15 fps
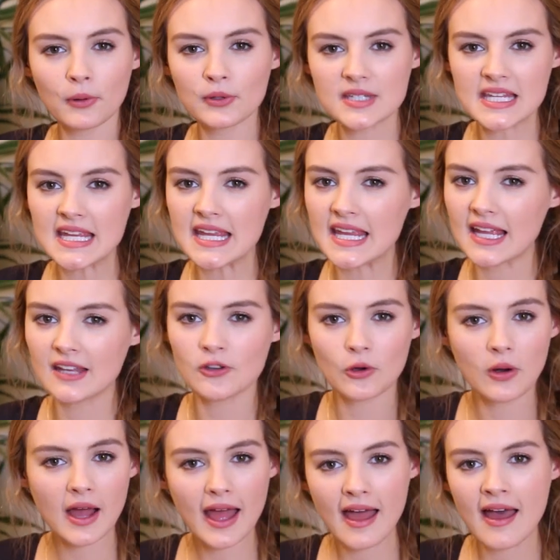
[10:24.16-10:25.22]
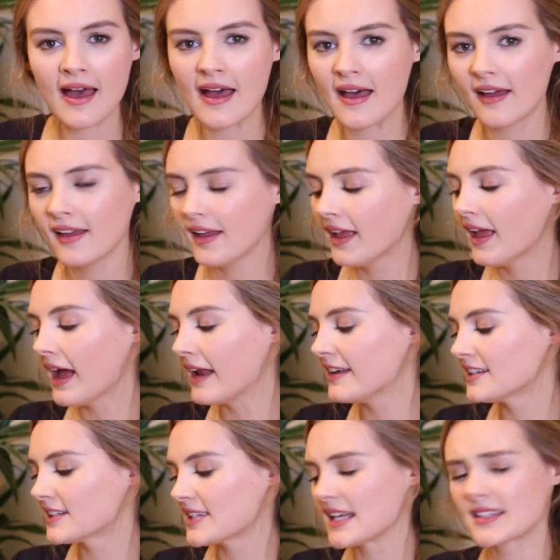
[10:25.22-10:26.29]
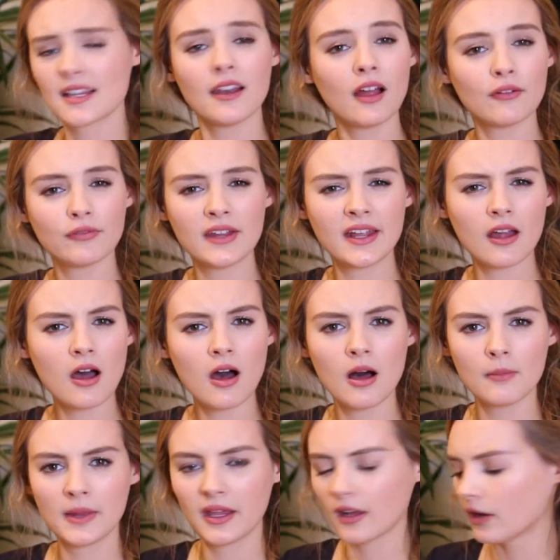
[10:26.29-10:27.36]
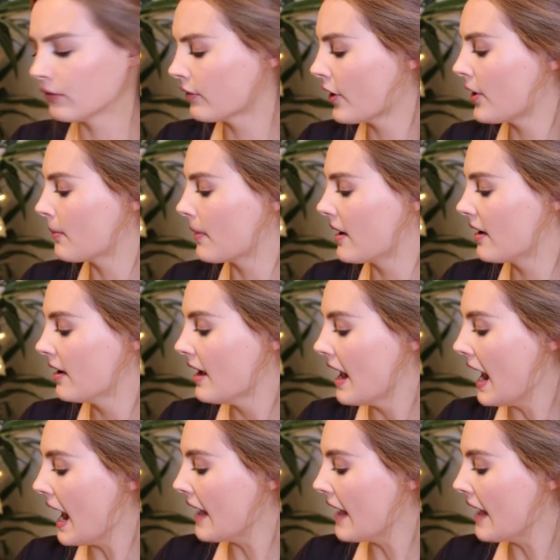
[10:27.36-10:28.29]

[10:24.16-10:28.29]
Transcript: body, and your hair, and it just has a lovely calming aroma.